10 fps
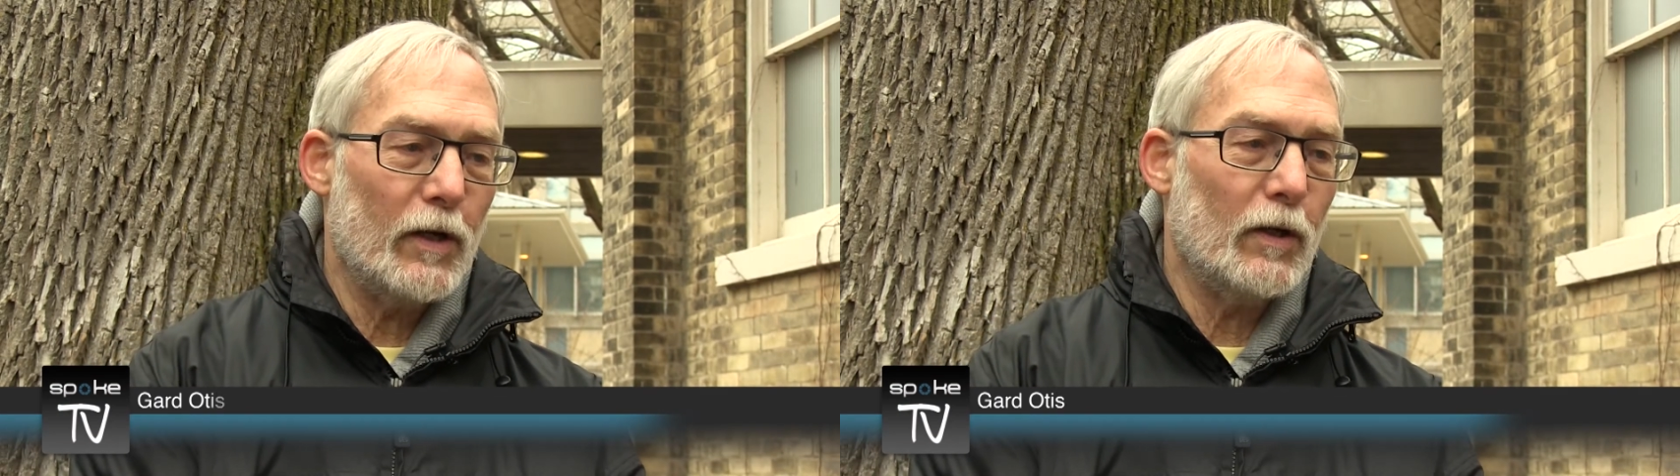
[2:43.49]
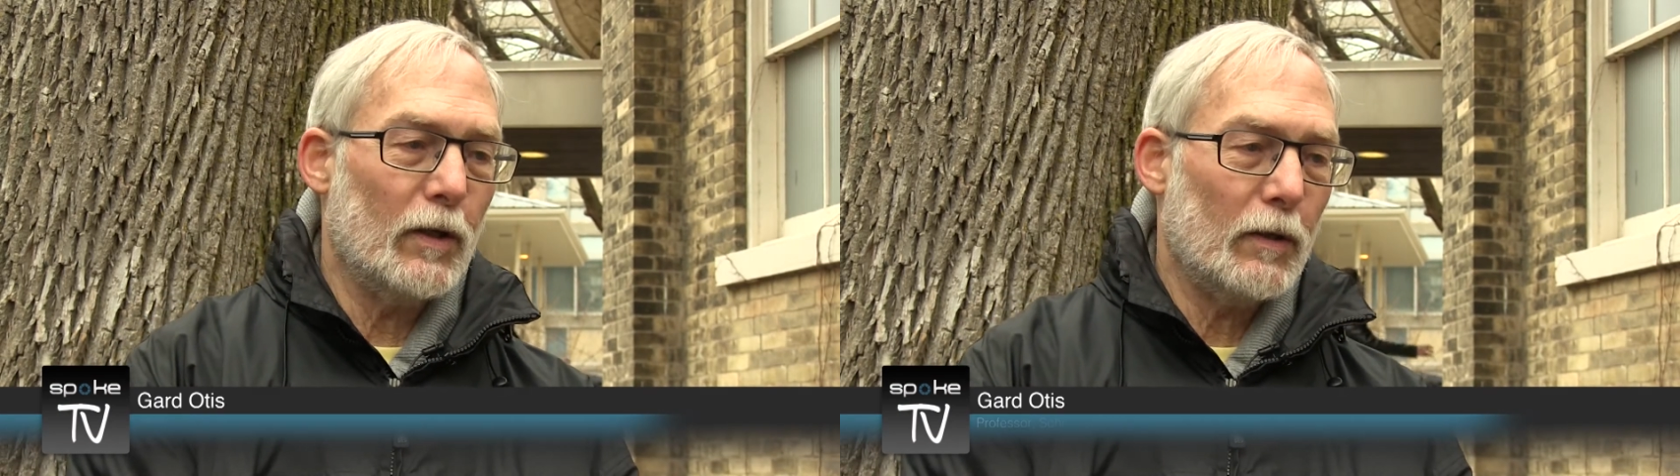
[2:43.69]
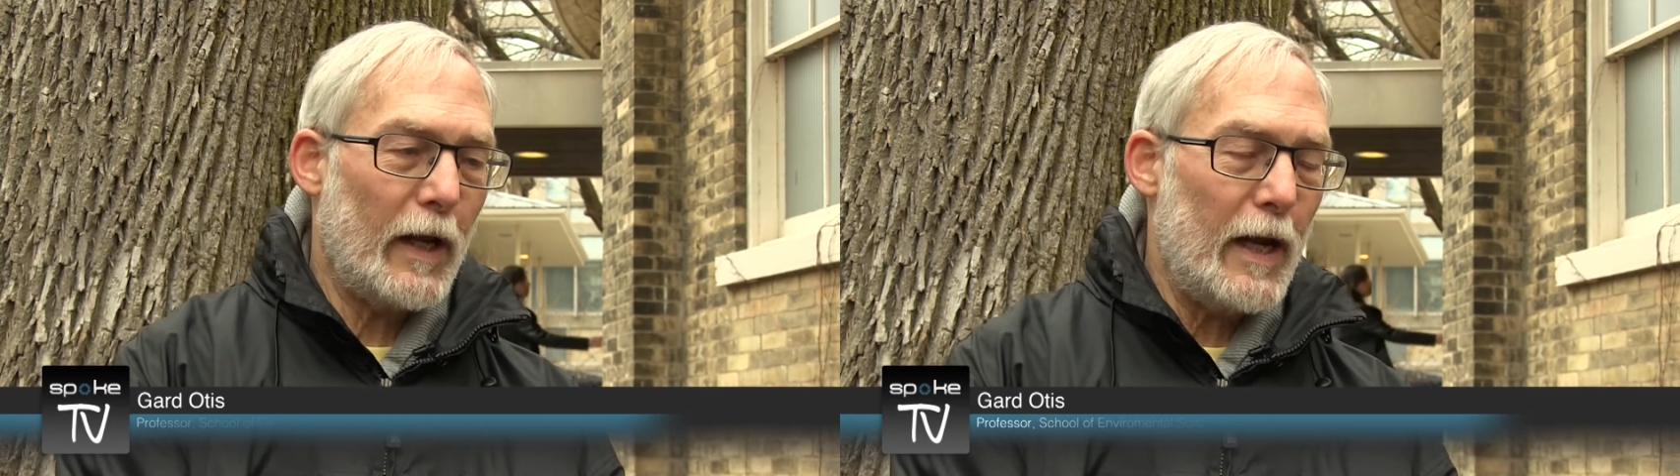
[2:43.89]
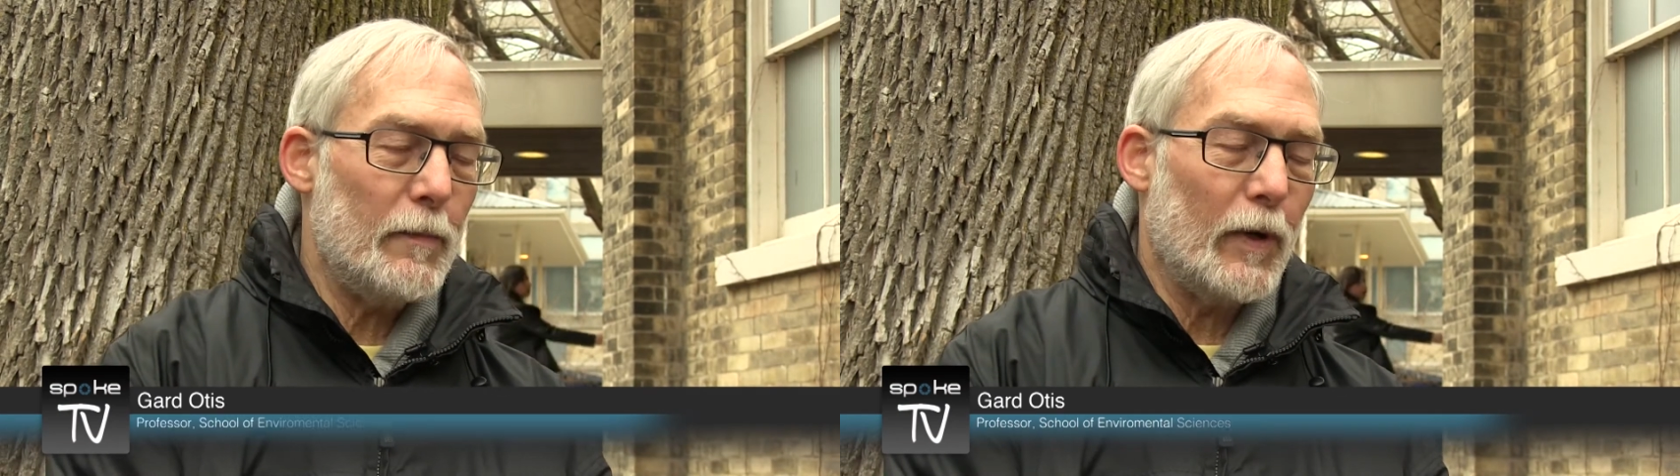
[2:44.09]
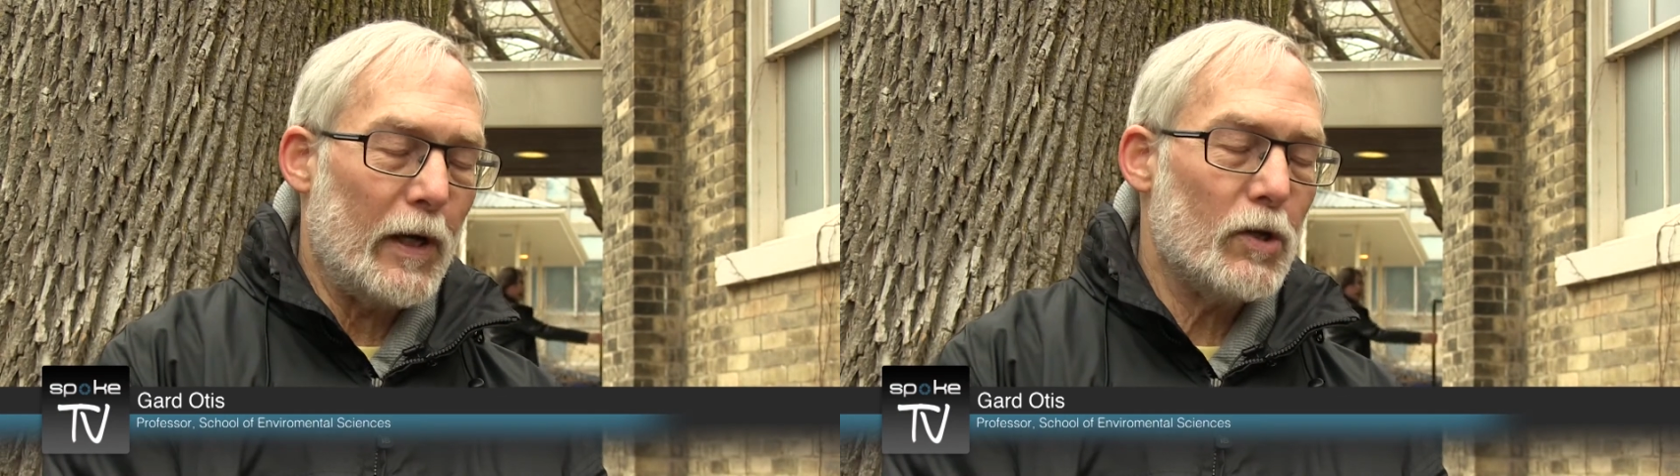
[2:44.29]
and
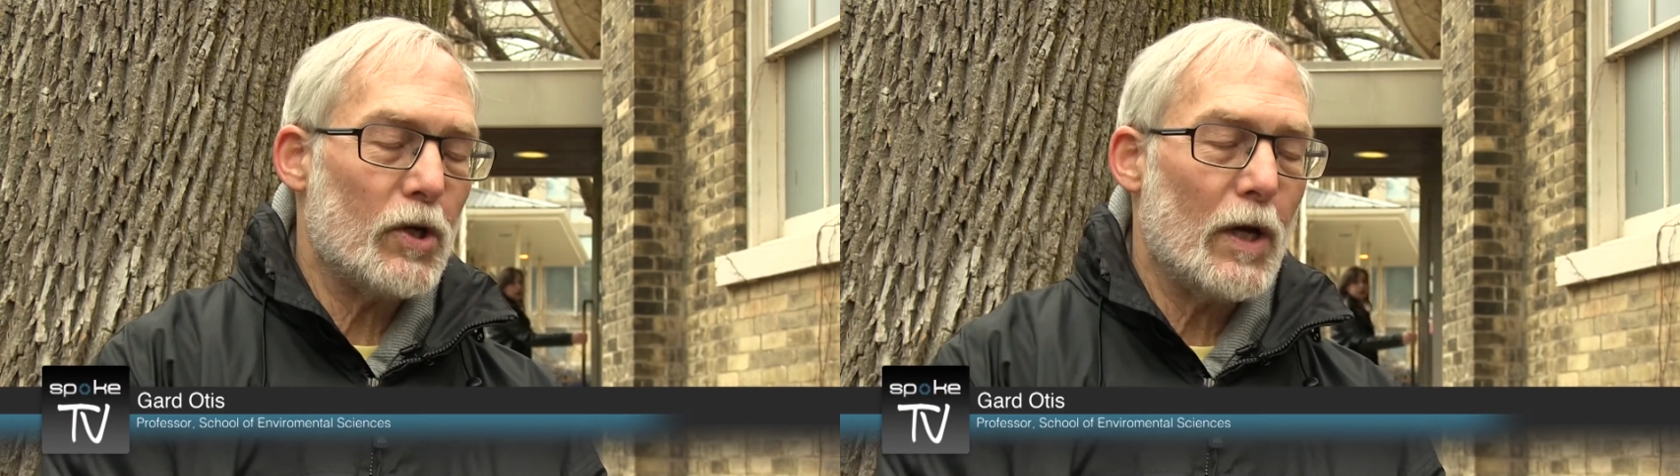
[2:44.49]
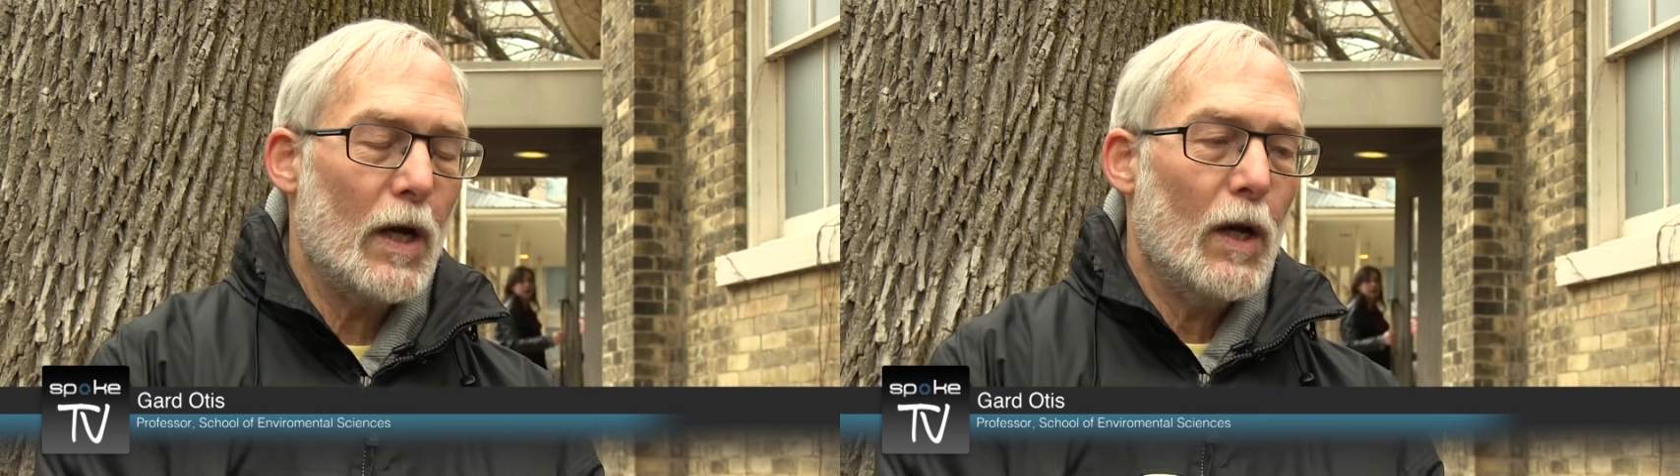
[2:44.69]
Cambridge,